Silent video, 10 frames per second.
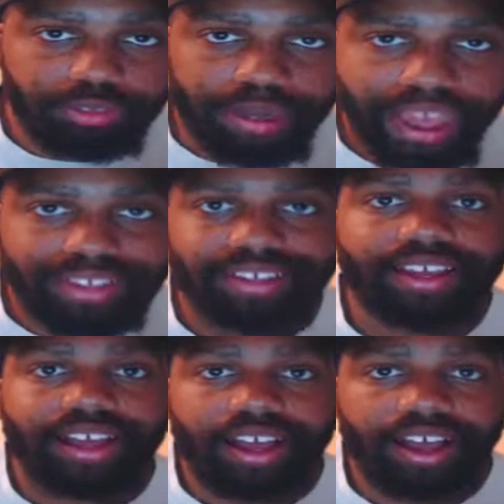back.
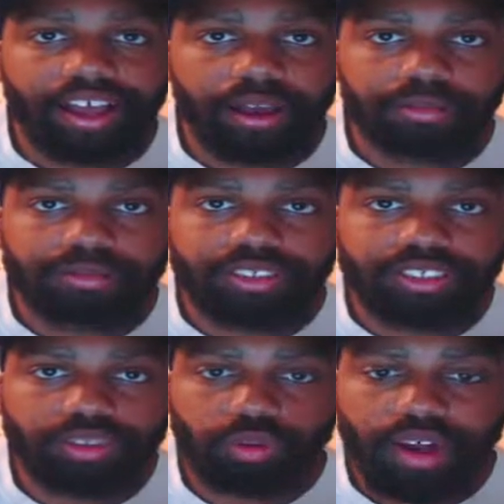This
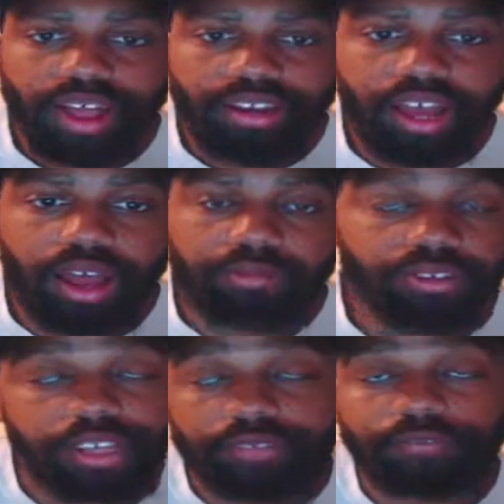squad,
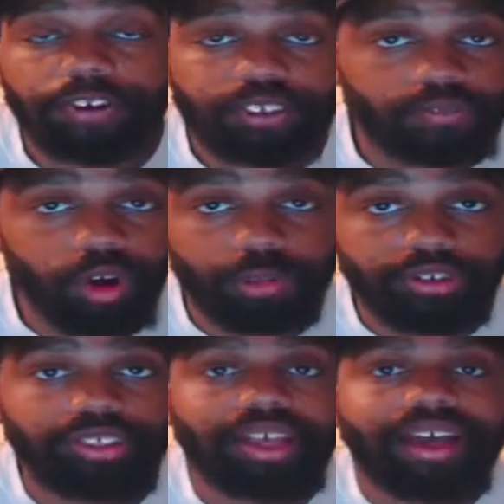look, first and
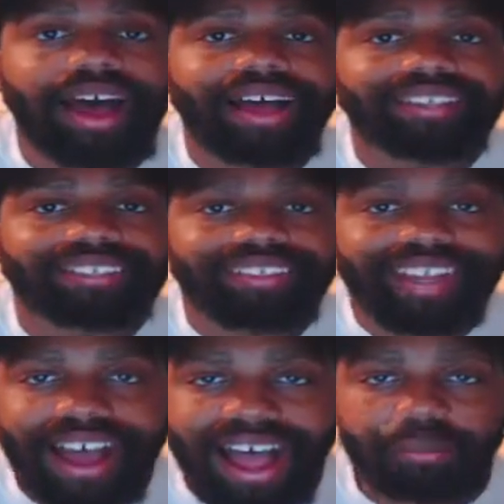foremost,
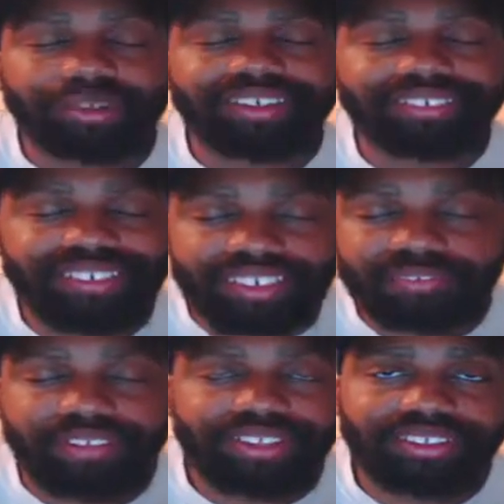top
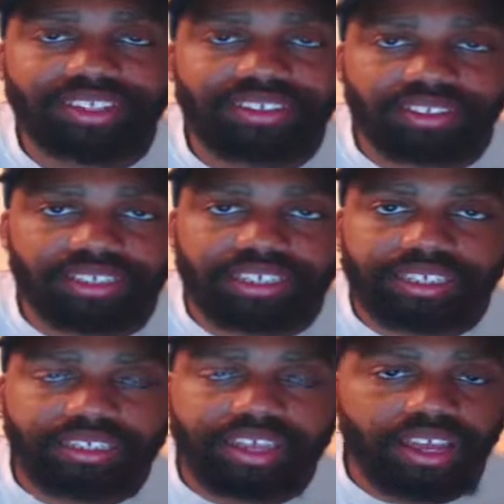defense in the league.